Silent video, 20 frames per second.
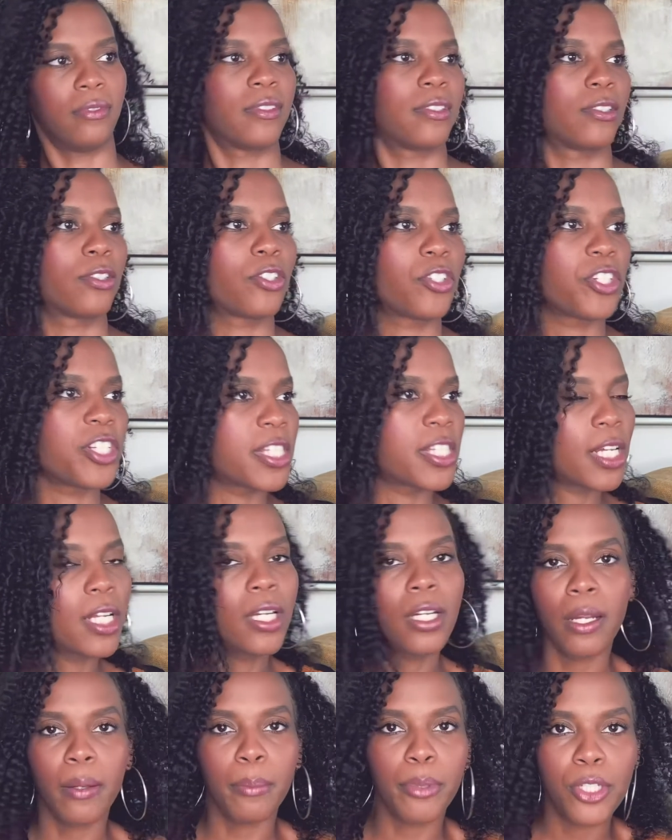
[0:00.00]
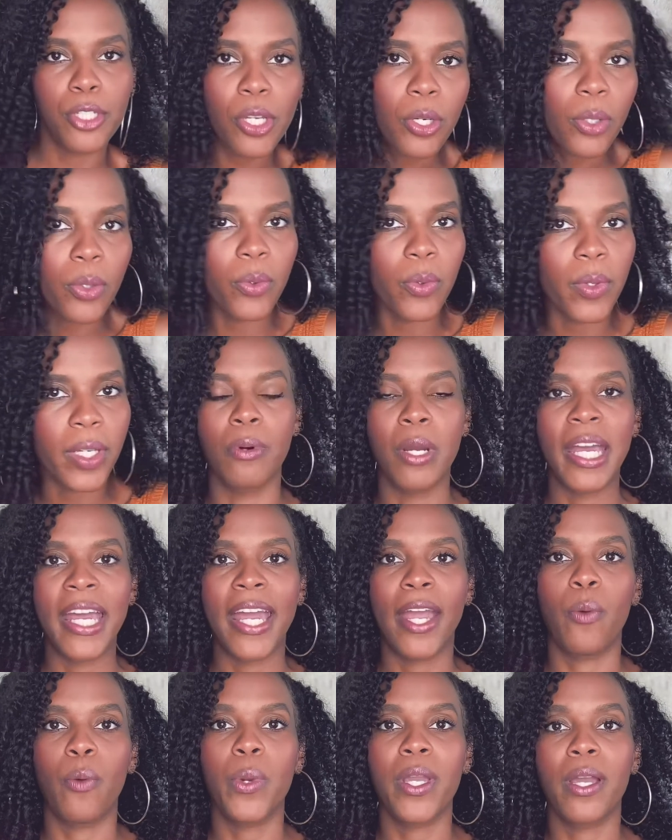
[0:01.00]
Christina number 2.
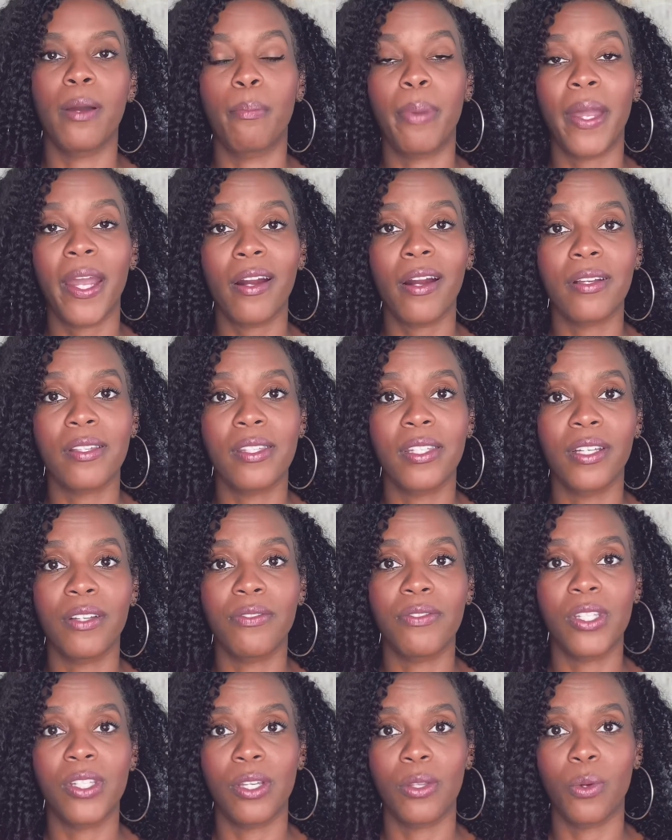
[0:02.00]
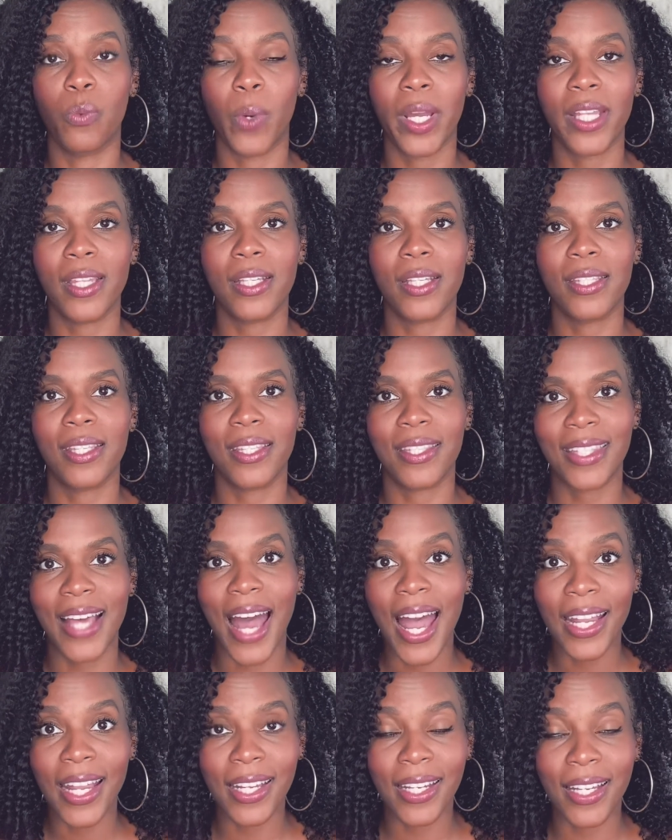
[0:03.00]
And we compare ourselves to the way that
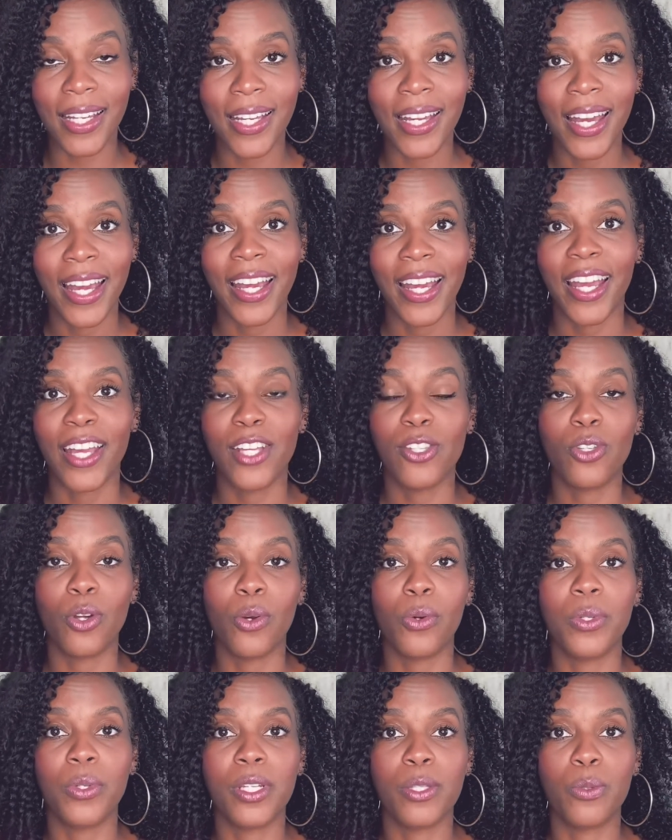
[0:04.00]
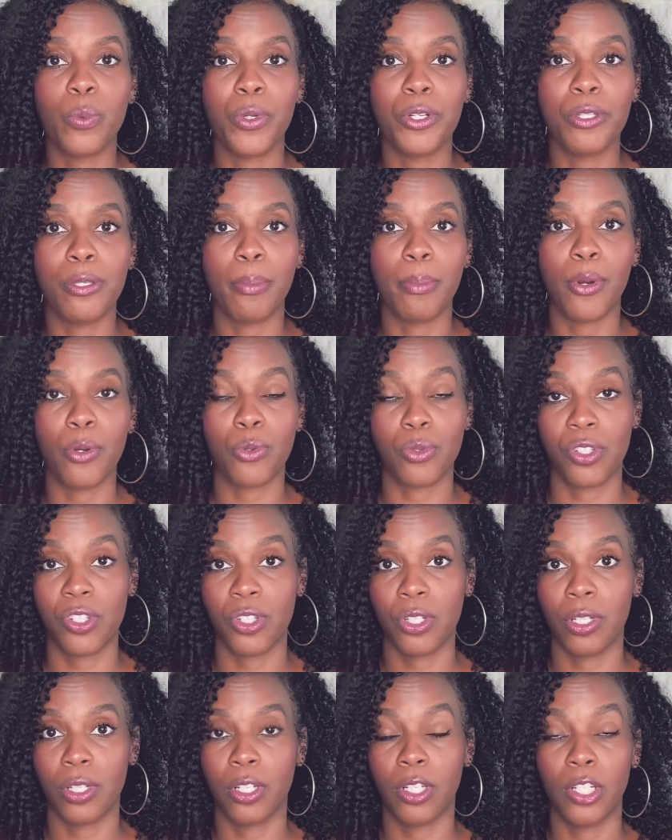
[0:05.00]
society has told us we're supposed
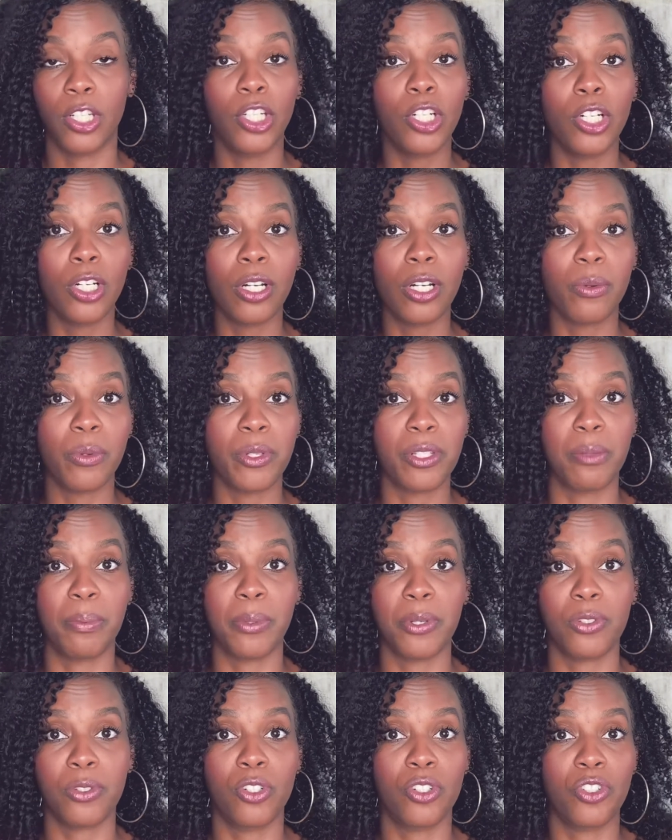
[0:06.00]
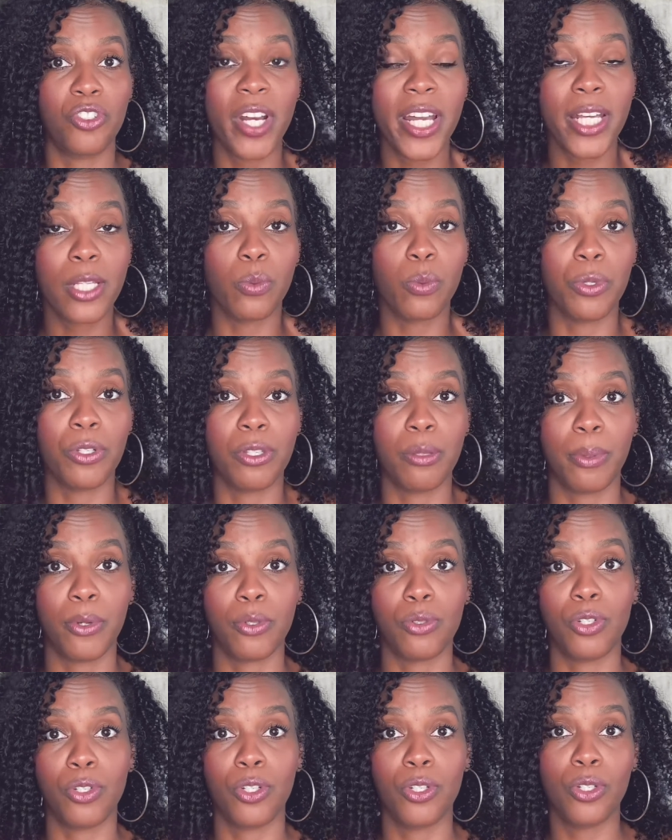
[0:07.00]
to look, we're supposed to dress, we're supposed
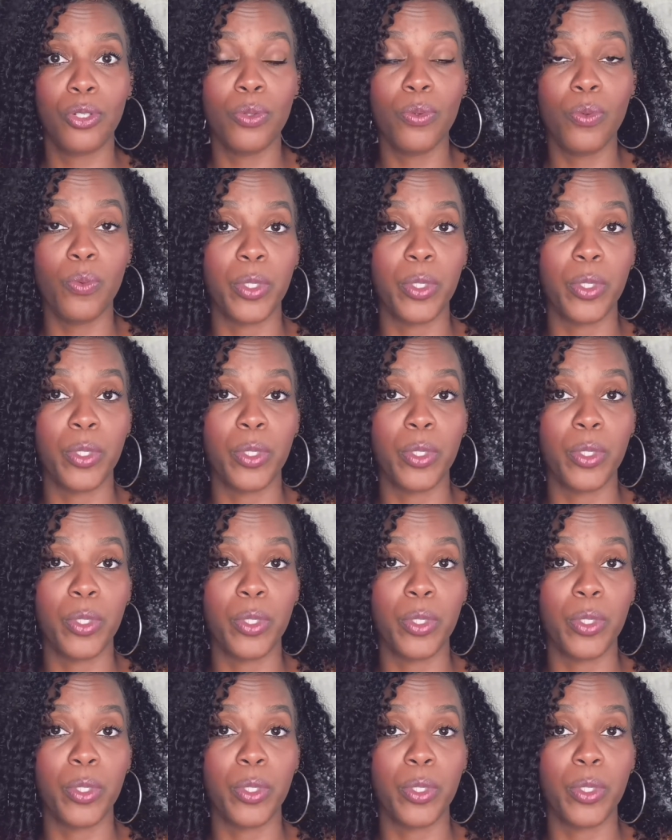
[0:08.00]
to do,